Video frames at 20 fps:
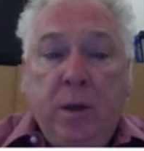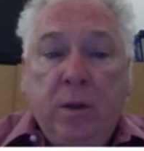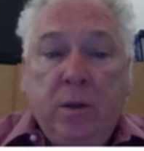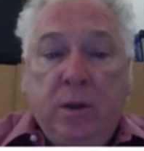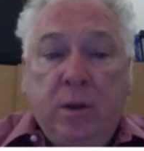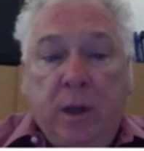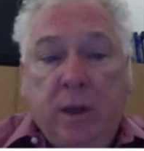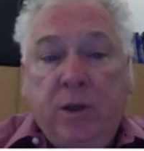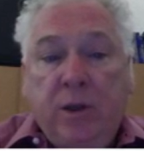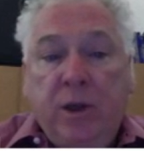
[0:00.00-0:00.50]

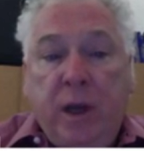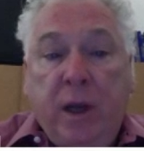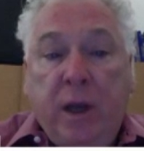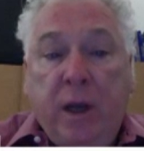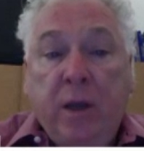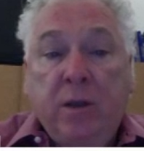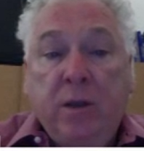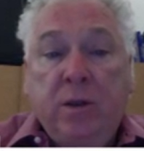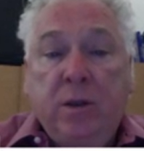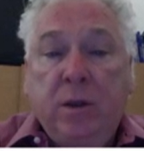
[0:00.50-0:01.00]
such
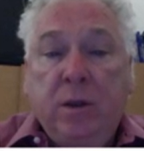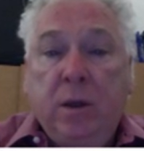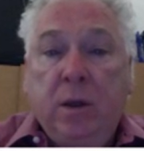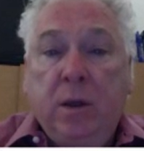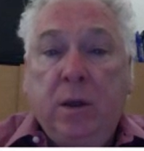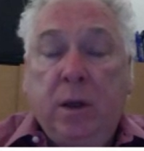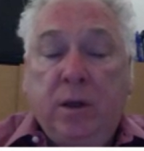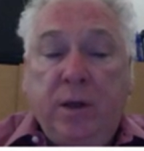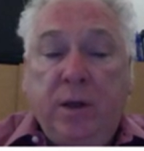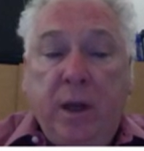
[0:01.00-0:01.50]
as
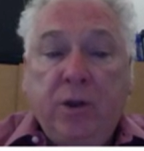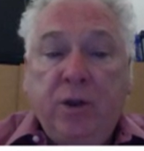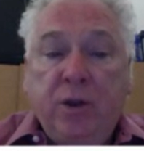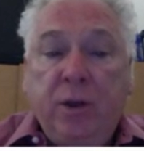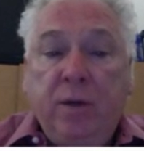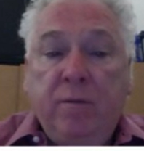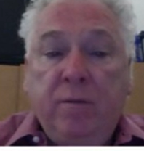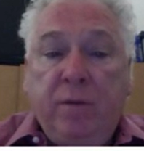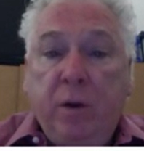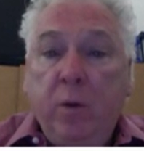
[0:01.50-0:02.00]

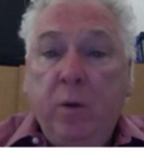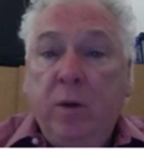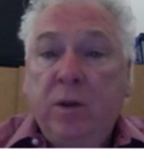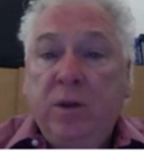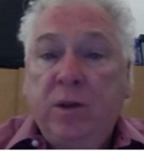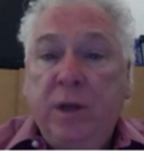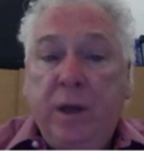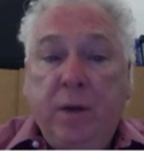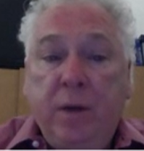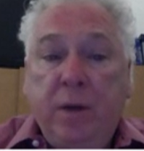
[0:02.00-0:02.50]
attention,
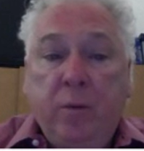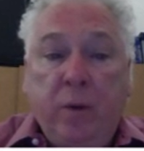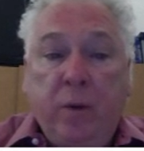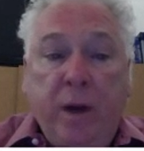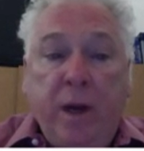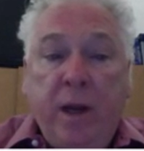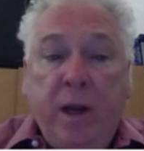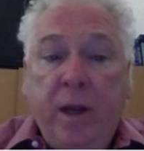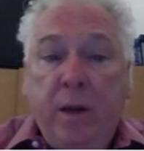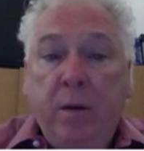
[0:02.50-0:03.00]
fluency,
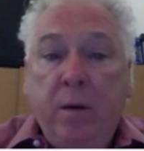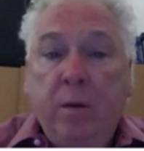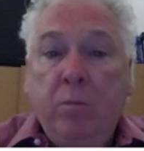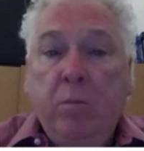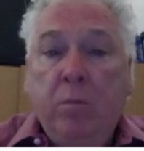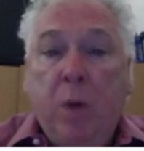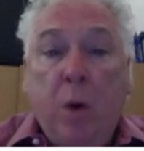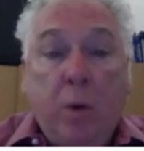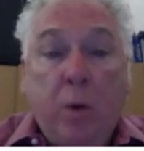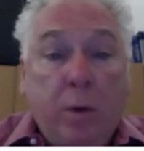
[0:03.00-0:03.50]
reading,
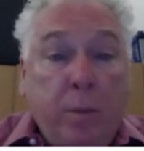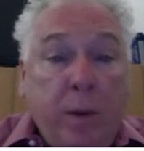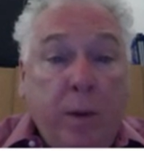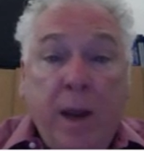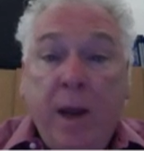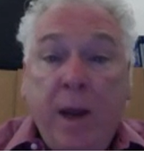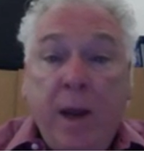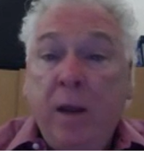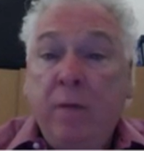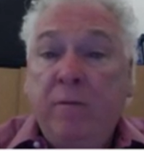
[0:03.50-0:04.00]
motor
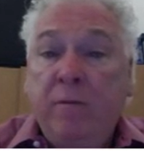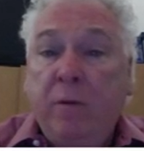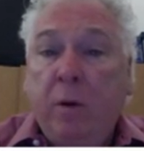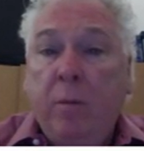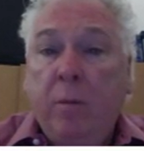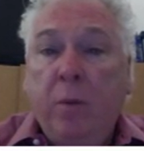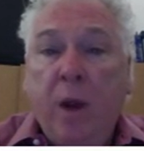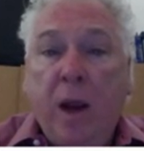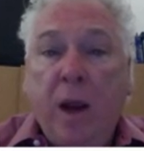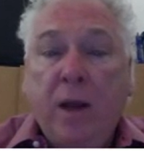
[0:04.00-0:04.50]
planning for
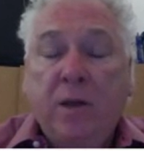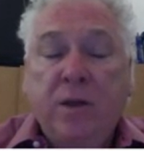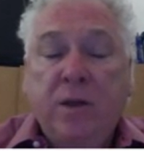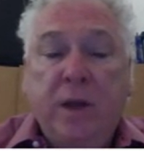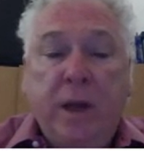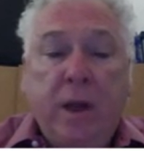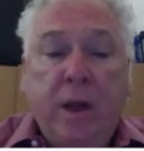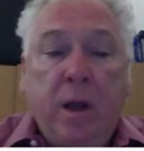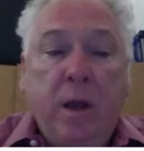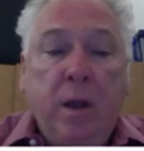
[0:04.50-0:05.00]

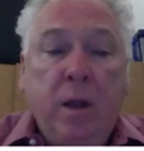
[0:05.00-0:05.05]
apraxia,